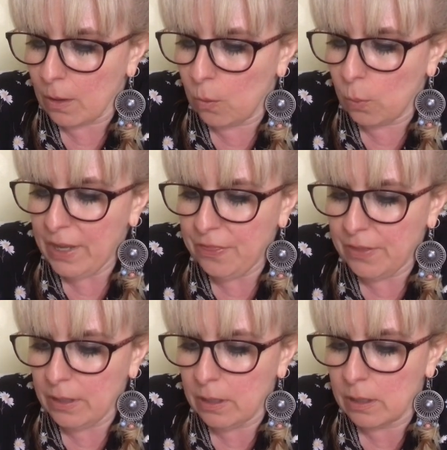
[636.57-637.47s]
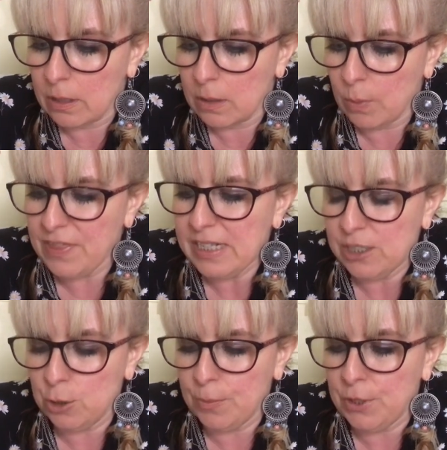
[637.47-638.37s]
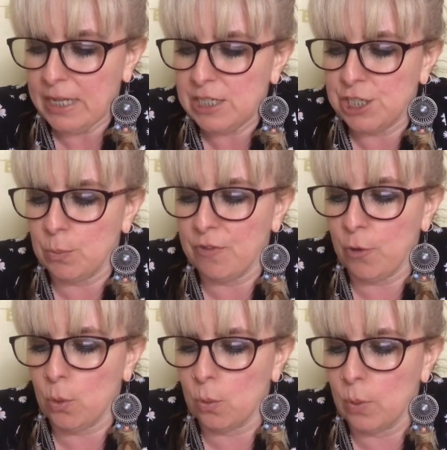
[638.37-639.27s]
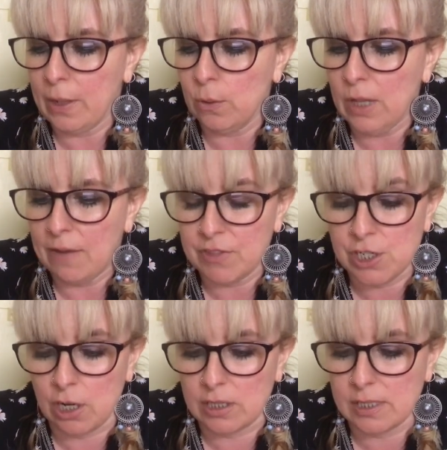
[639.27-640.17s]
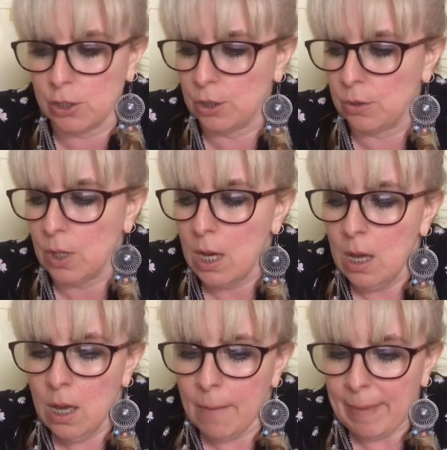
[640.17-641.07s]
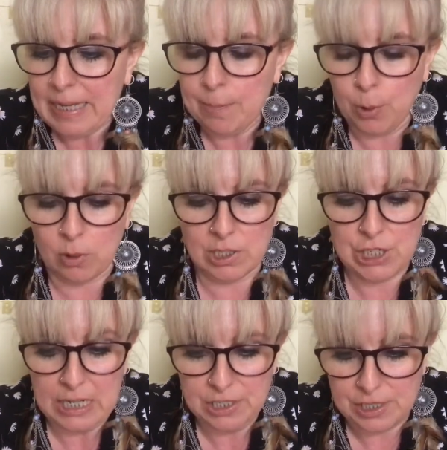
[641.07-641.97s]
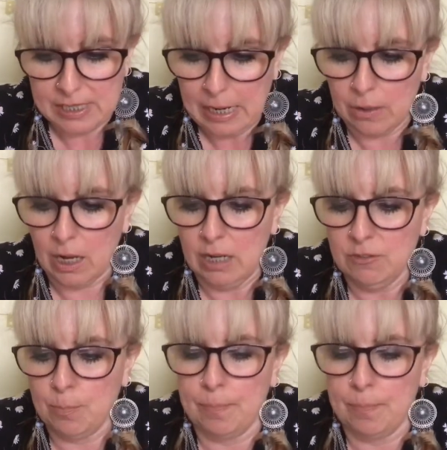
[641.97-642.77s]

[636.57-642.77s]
With this new moon energy, we all have the chance to make important changes in our lives.